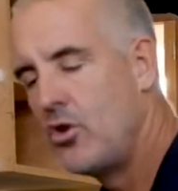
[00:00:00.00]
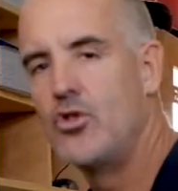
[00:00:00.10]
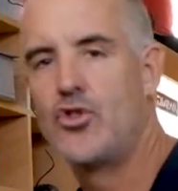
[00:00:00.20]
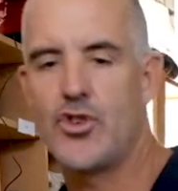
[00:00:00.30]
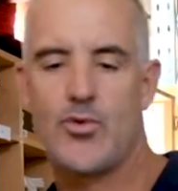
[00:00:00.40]

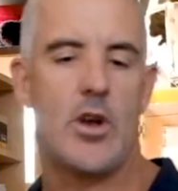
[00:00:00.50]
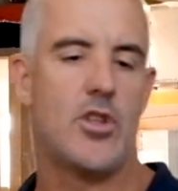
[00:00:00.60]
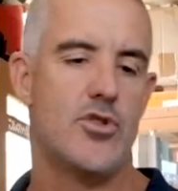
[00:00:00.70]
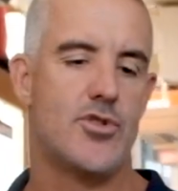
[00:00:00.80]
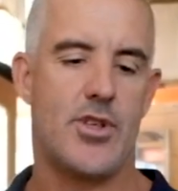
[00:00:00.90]
you just want to
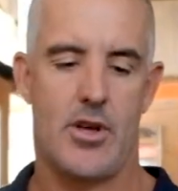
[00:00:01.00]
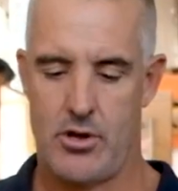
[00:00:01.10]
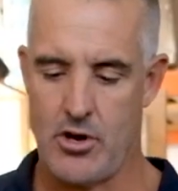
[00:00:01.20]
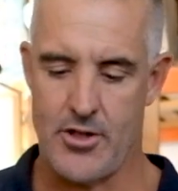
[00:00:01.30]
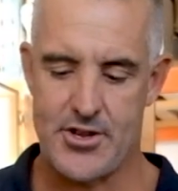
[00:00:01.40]
use the
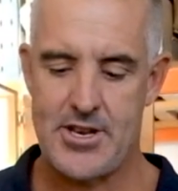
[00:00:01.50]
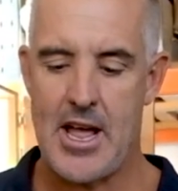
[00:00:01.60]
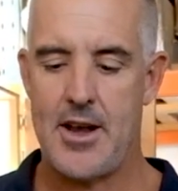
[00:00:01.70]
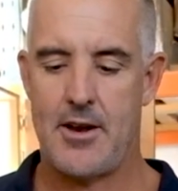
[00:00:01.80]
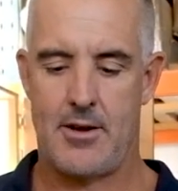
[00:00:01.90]

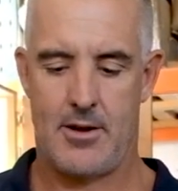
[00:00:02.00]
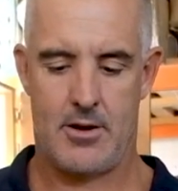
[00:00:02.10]
standard